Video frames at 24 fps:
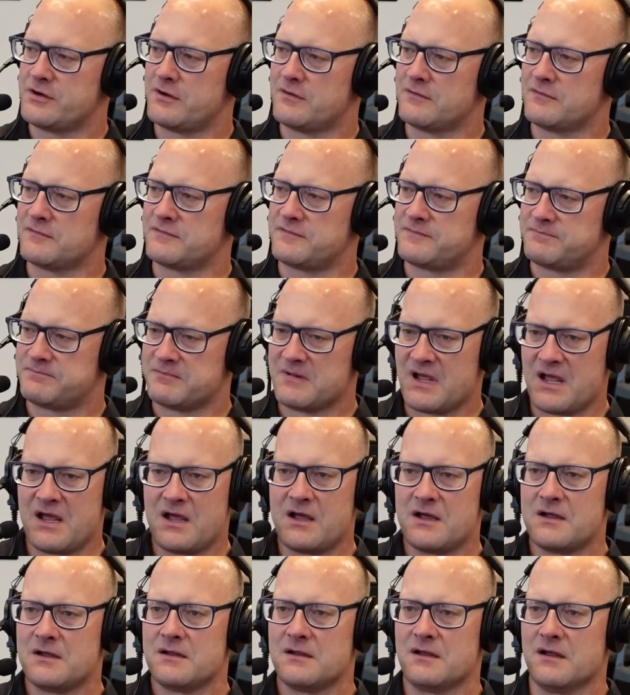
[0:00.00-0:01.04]
of
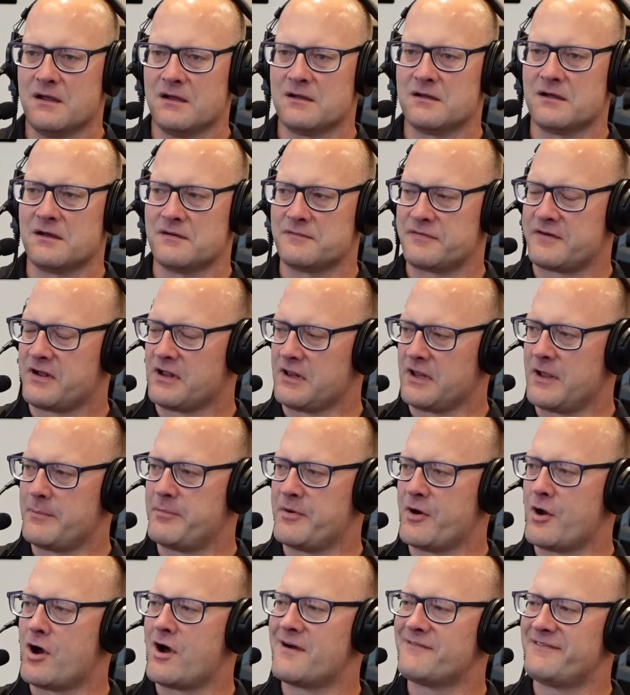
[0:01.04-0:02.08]

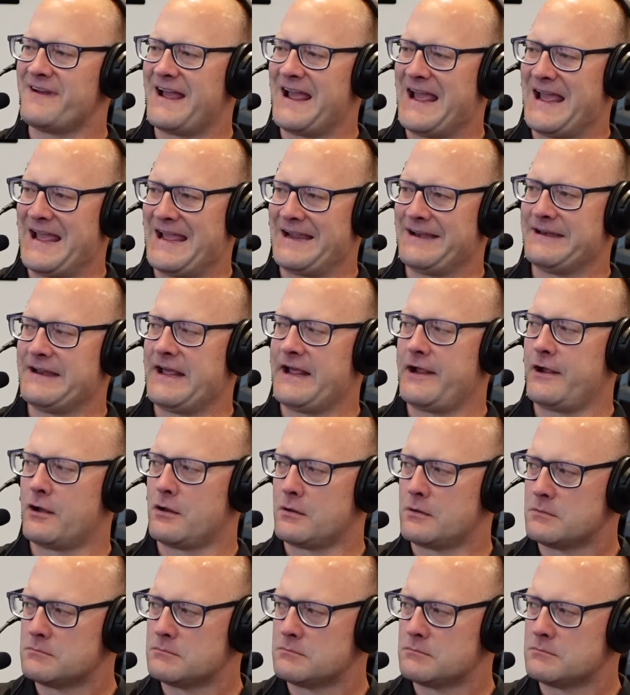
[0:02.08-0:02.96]
clipping off a hangnail.